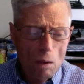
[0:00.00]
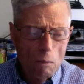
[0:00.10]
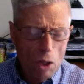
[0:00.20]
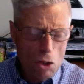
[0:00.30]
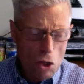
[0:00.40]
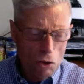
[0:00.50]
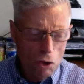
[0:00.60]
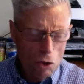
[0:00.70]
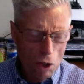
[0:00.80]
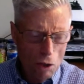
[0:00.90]
because I
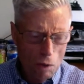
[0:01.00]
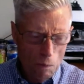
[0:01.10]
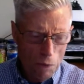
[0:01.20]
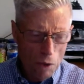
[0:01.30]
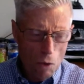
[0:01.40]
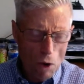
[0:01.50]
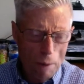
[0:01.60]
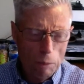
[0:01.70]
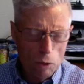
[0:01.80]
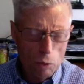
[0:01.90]
think they
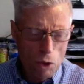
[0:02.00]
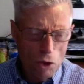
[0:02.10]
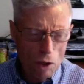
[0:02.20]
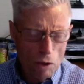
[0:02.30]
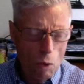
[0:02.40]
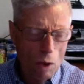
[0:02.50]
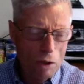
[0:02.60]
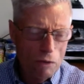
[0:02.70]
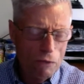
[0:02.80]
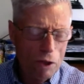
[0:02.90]
grappled with that
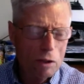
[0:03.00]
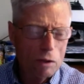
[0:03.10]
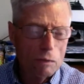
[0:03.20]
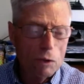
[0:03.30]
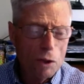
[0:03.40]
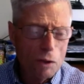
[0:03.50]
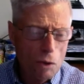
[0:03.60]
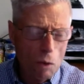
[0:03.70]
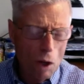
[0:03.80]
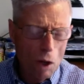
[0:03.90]
quite effectively.
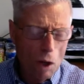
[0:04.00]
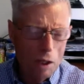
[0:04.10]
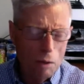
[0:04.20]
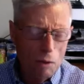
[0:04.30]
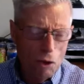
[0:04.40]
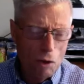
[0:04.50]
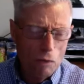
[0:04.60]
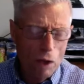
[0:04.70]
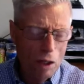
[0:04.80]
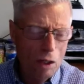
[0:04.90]
There, I can't think
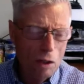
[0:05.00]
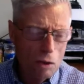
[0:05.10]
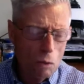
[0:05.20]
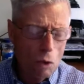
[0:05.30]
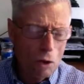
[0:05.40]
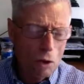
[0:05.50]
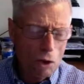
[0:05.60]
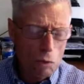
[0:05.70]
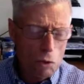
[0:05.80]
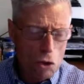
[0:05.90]
of any of the work
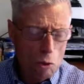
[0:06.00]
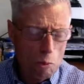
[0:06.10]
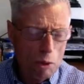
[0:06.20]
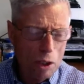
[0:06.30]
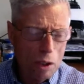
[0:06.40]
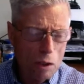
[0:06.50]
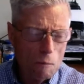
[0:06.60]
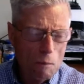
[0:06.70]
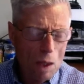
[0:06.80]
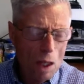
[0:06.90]
that was submitted,
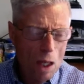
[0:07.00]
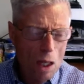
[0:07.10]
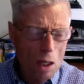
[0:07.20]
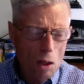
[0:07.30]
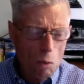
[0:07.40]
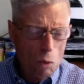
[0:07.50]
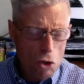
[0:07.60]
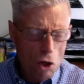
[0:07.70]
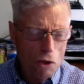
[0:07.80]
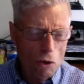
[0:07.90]

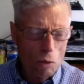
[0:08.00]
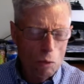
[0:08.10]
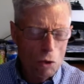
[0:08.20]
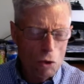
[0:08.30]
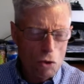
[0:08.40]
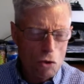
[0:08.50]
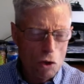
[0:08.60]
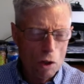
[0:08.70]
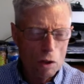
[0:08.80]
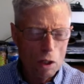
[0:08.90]
which I thought was
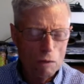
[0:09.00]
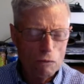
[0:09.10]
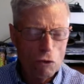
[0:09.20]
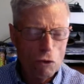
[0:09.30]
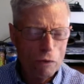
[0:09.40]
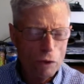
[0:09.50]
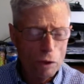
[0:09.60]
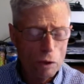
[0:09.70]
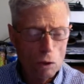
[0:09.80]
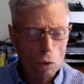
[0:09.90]
kind of
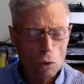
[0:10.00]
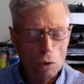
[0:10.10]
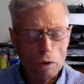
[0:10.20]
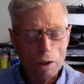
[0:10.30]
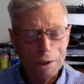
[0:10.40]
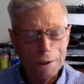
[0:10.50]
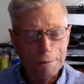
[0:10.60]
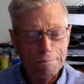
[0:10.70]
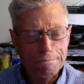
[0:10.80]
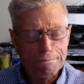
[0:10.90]
trivial or